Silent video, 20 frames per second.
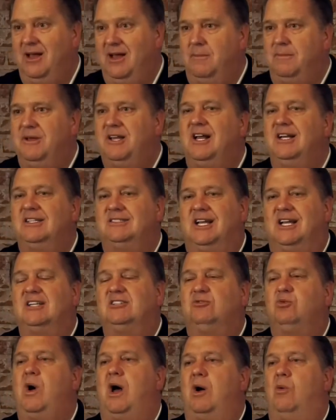because guess
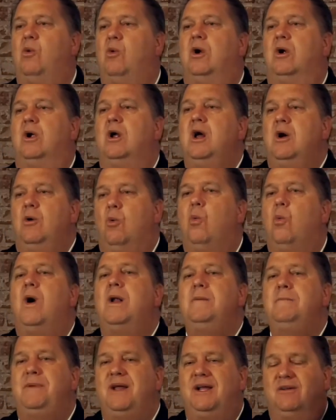what? We're
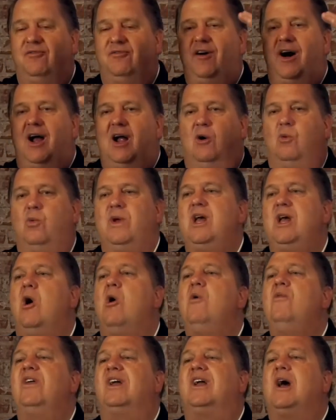one big fire. We
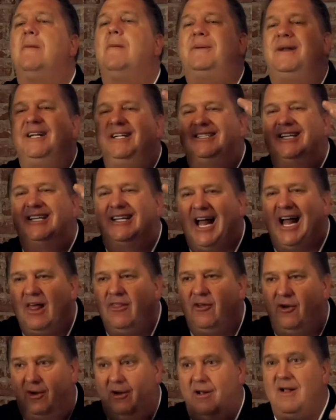own the company
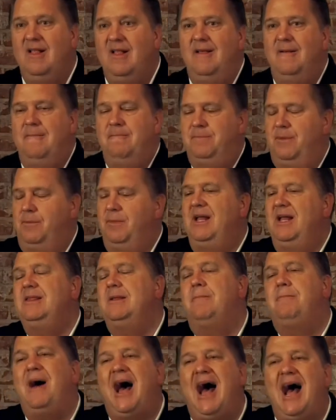together. In the
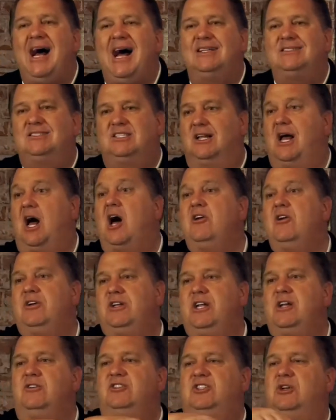past 100
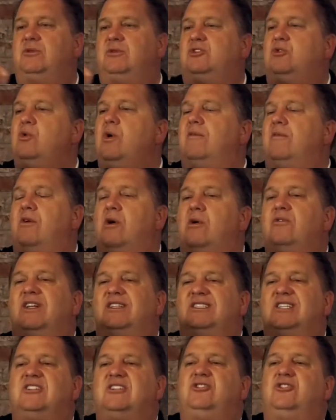years, it was whoever owned the
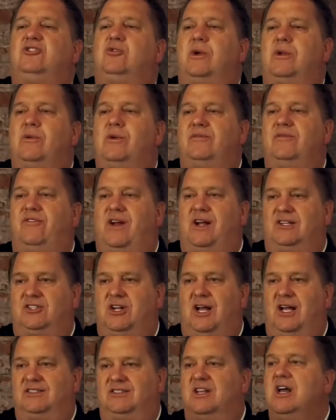Century 21
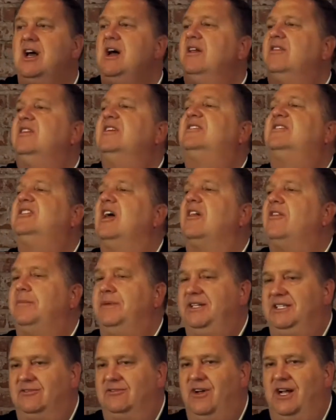franchise, the
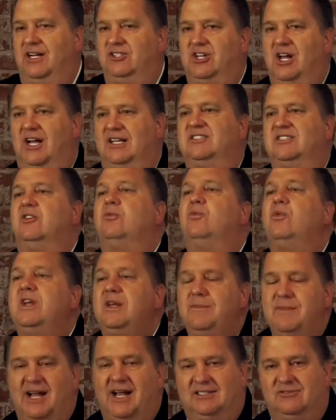Sotheby's franchise, the
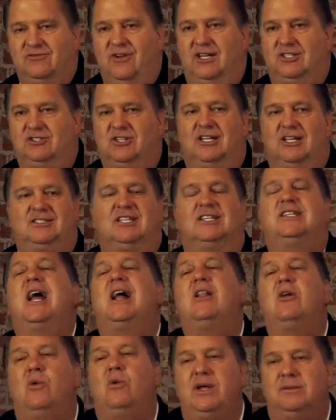RE/MAX franchise, the
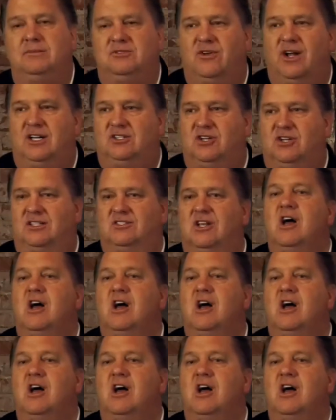Keller Williams franchise,